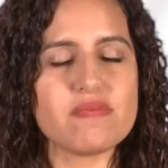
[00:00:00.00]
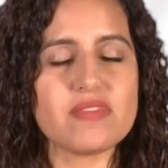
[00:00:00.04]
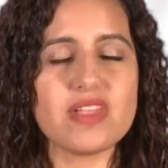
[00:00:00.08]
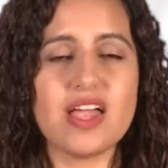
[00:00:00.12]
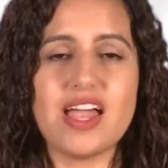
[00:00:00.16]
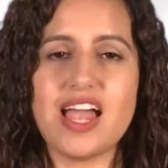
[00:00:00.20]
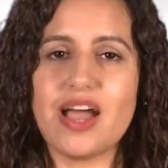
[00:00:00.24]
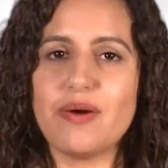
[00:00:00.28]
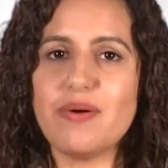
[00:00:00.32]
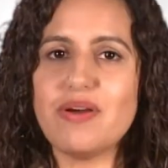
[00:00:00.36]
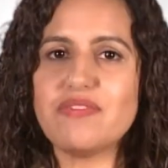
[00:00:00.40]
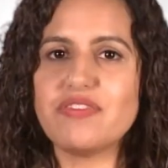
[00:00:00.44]

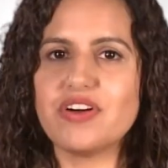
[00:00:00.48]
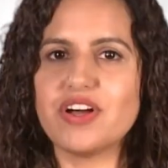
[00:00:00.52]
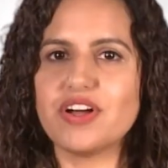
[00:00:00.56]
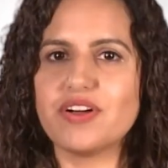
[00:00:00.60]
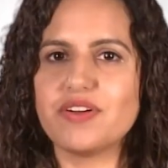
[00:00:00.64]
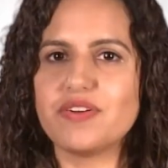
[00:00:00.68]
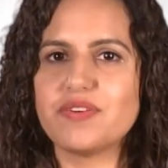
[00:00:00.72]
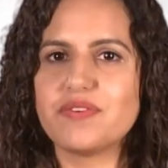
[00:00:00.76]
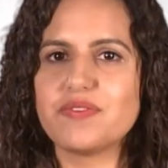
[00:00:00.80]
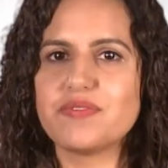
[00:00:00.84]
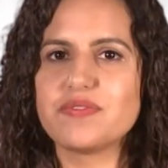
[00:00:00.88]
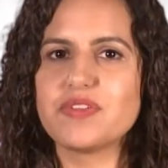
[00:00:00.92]
However,
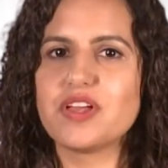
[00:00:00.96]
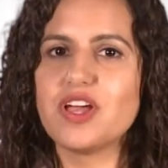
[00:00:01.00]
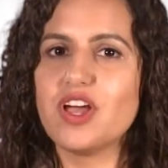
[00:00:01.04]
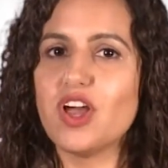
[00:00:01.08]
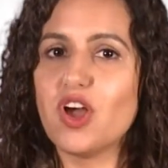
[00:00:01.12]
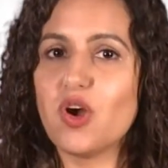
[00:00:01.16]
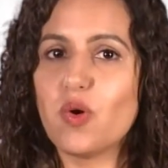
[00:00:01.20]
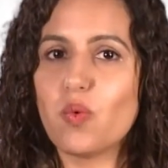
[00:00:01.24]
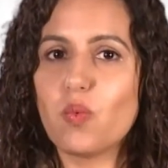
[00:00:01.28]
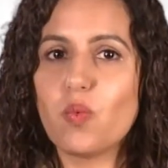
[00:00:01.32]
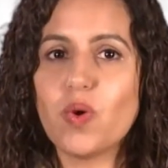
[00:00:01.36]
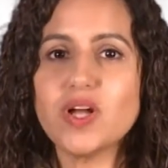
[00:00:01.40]

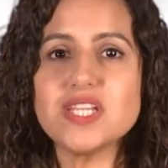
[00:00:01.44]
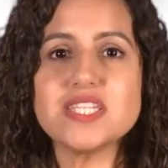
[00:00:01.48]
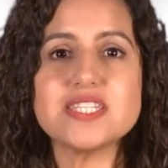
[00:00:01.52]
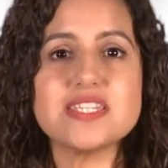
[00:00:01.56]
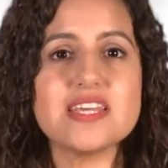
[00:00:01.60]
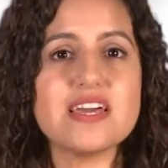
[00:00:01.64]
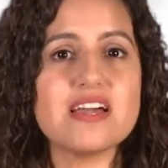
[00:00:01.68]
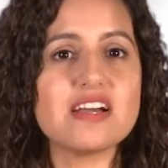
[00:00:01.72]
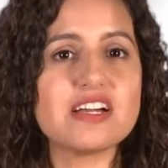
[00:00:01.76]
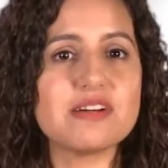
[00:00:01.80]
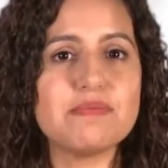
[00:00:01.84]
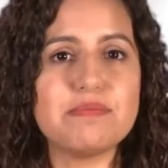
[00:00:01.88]
once they
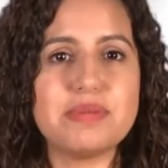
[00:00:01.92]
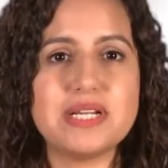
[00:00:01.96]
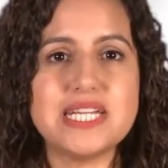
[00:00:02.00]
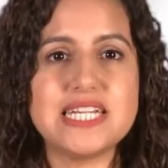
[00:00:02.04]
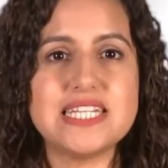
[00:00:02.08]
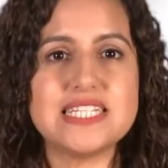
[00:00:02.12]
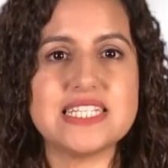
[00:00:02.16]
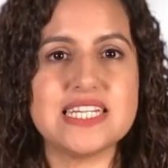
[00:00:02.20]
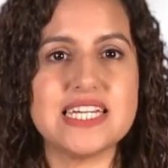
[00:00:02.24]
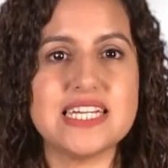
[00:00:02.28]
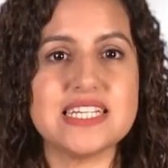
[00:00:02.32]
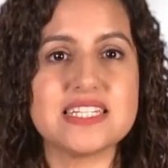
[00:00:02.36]
are
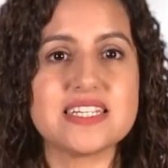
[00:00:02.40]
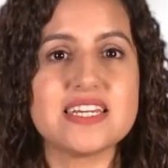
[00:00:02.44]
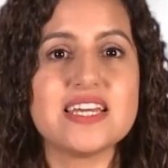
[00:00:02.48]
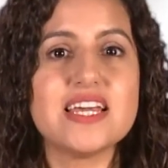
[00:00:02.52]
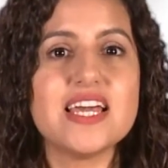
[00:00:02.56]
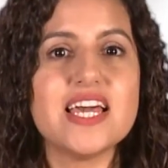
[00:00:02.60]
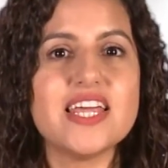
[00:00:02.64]
completed,